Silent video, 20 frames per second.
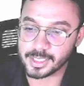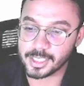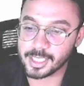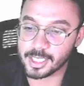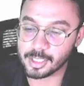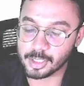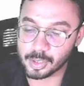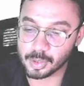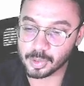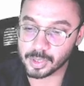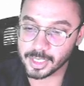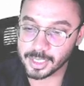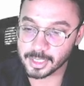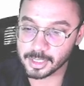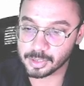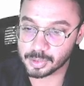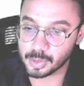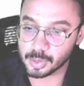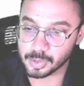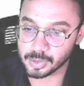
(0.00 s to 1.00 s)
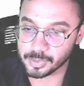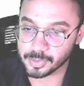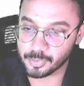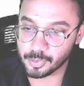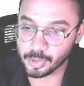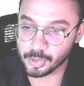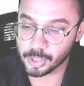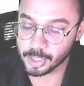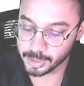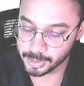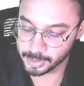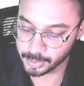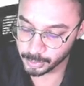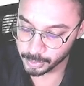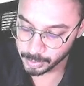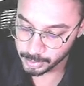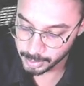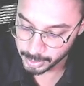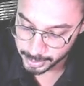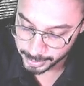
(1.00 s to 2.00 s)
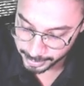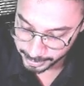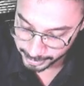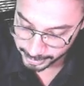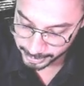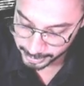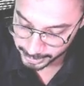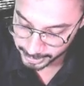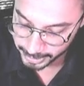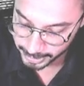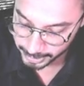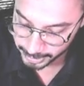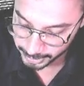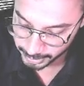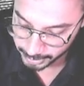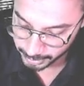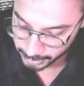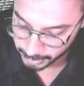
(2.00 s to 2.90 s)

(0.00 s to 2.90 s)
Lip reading: Here total 4 doses. So D,